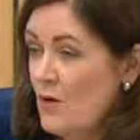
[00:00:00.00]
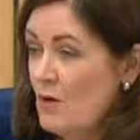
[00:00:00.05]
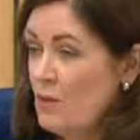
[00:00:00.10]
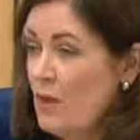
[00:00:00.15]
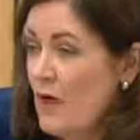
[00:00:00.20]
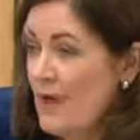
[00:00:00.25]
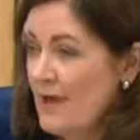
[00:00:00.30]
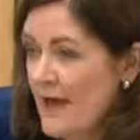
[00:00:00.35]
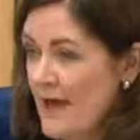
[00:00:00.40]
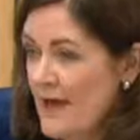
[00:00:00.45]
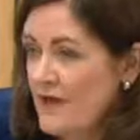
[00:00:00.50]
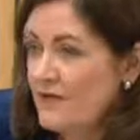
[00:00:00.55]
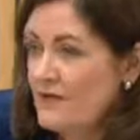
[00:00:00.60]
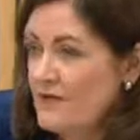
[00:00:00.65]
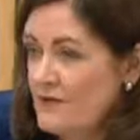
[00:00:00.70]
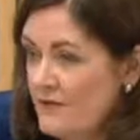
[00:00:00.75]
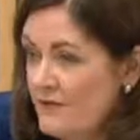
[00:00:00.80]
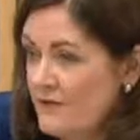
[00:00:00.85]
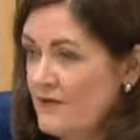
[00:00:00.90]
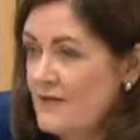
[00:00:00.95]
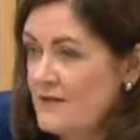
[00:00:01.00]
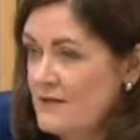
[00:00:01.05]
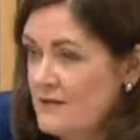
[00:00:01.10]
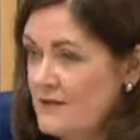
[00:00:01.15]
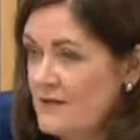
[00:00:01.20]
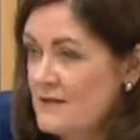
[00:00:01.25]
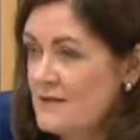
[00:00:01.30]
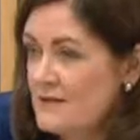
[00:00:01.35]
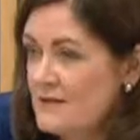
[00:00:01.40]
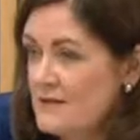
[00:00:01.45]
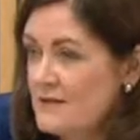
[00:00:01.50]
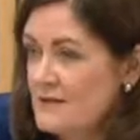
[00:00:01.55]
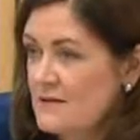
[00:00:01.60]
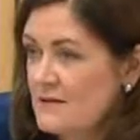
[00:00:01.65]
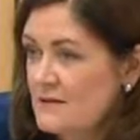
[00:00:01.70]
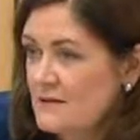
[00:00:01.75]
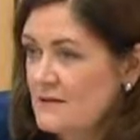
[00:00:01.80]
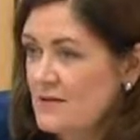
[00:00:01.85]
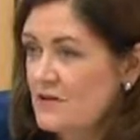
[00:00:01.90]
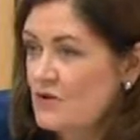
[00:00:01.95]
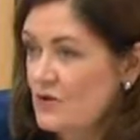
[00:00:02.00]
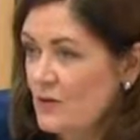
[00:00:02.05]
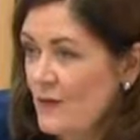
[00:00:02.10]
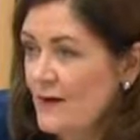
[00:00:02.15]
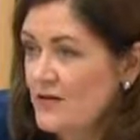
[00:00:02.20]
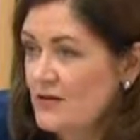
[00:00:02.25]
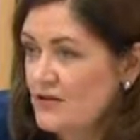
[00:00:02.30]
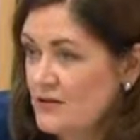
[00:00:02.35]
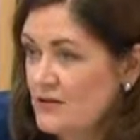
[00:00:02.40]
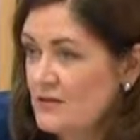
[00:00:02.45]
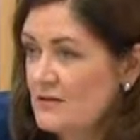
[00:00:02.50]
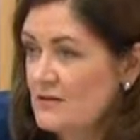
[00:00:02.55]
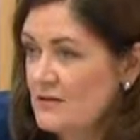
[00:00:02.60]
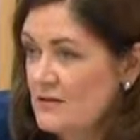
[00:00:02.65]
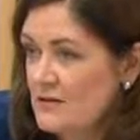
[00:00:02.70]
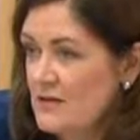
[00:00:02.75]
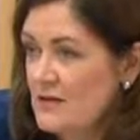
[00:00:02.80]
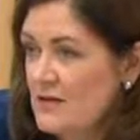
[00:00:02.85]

why haven't you fixed this situation?